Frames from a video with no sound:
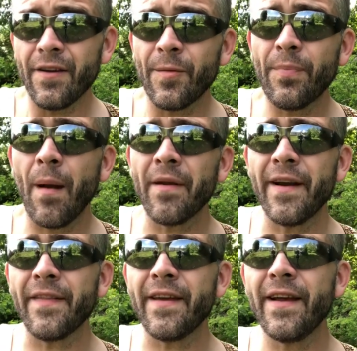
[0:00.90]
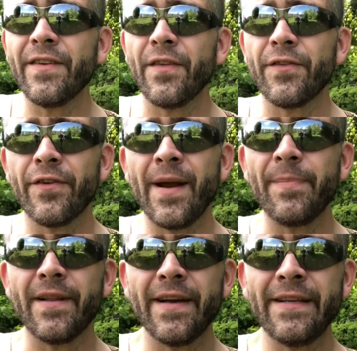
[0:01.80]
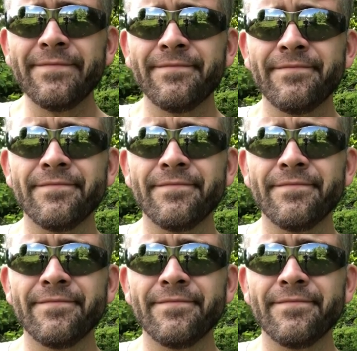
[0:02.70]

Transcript: You'll probably hear the kids on the trampoline.